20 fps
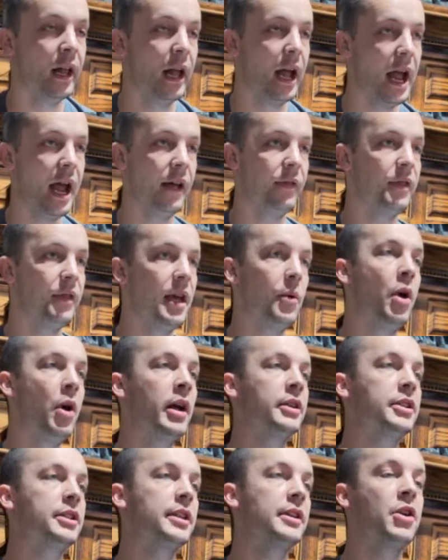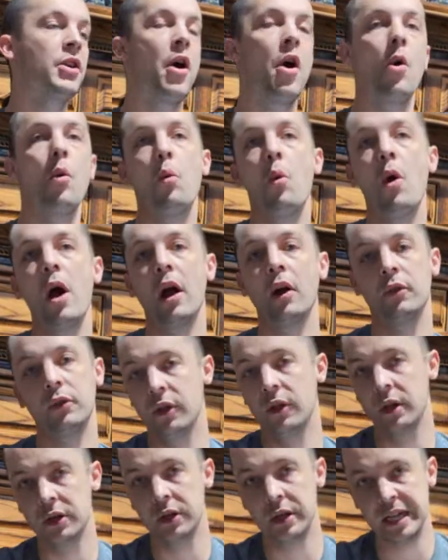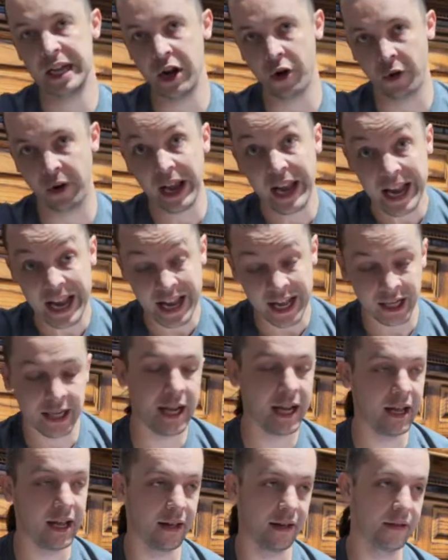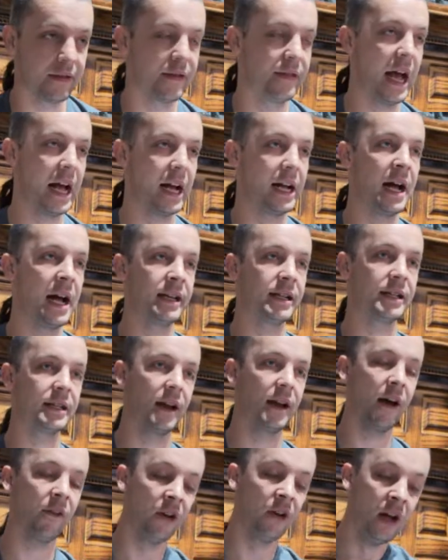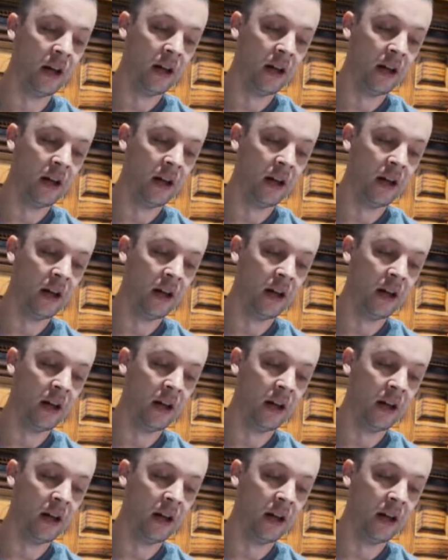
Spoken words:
and they want to know where the near inn is, that kind of stuff.